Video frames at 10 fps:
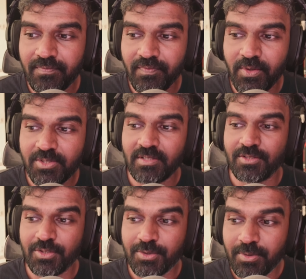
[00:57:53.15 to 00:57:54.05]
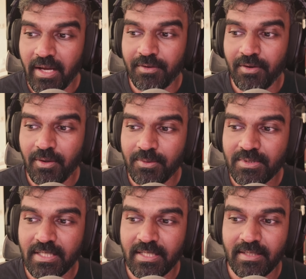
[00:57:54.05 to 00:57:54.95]
Those are the two I
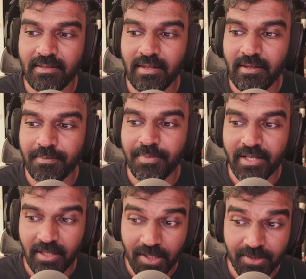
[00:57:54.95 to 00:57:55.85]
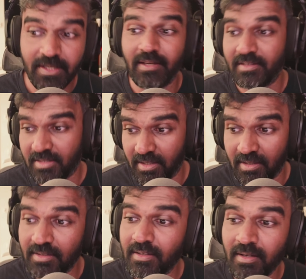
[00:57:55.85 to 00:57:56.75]
owned and they are pretty good. Yes, they
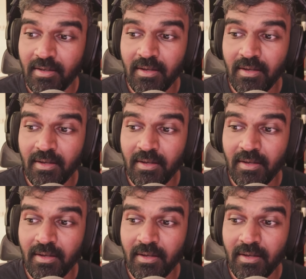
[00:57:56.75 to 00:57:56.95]
are.